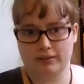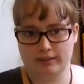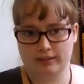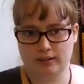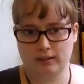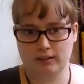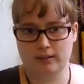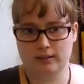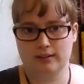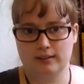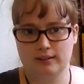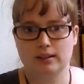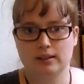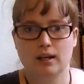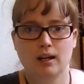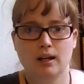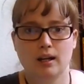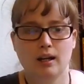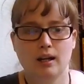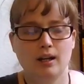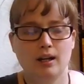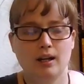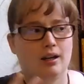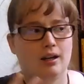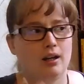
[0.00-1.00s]
series.
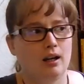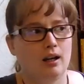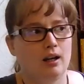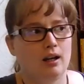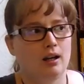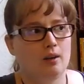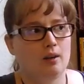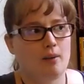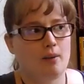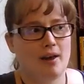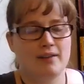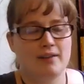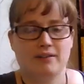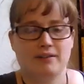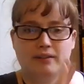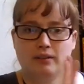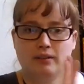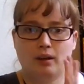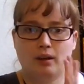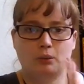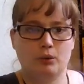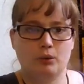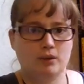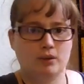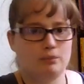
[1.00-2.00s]
As
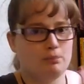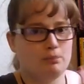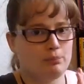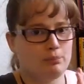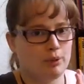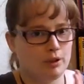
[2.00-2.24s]
I wouldn't